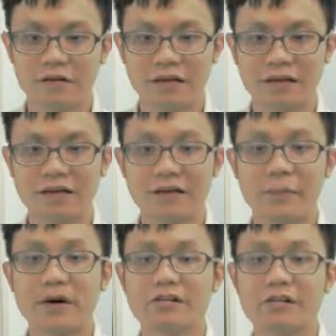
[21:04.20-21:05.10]
in the
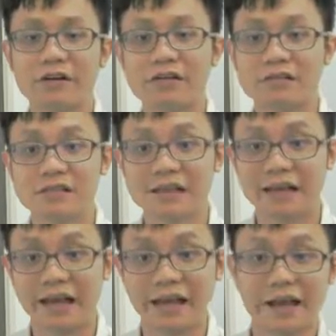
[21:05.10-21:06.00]
period. So we need to see
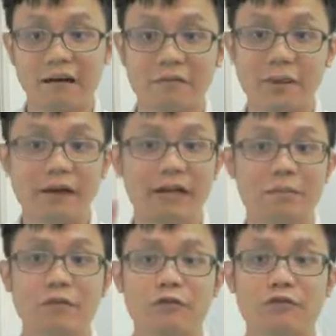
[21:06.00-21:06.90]
K and L, whether
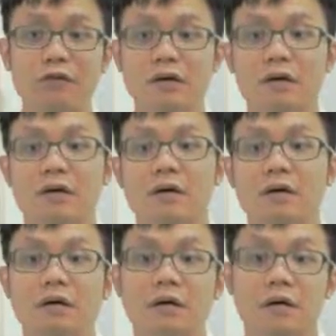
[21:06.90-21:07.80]
it move to the
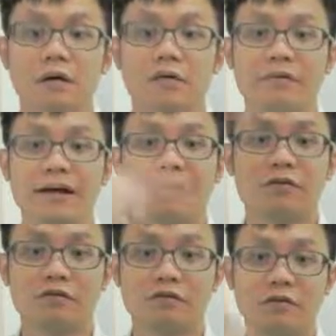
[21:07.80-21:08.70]
right
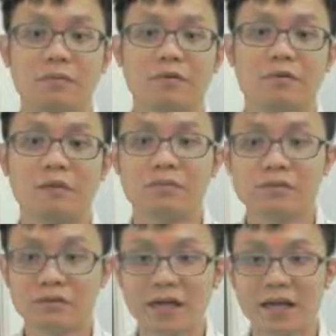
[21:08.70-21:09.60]
or to the bottom.
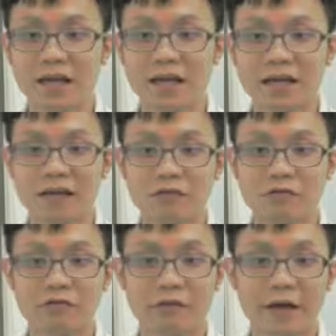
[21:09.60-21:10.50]
So K
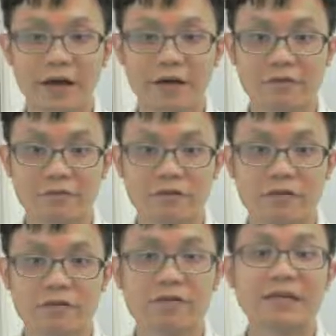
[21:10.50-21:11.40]
to L.
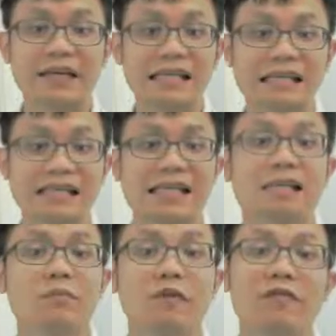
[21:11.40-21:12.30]
So we can
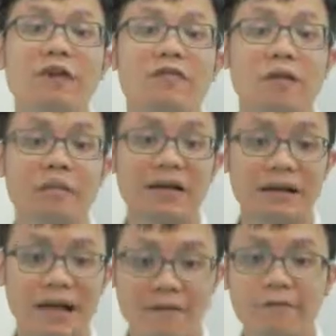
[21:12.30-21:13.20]
see it moving from the
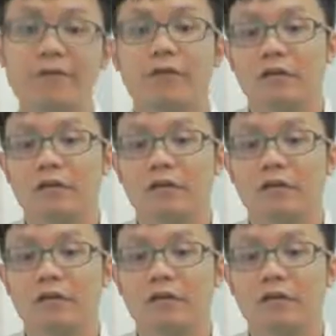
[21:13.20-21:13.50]
left